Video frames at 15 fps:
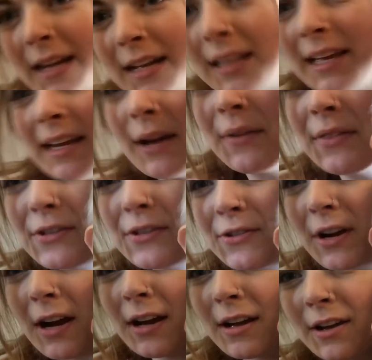gonna clean out
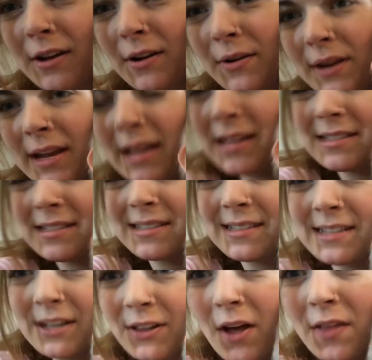the truck. He is still
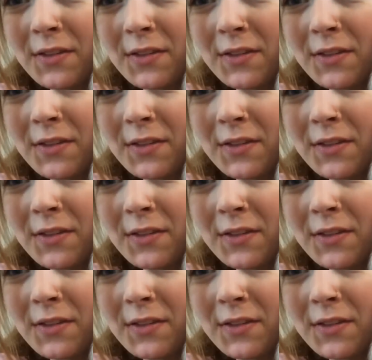on the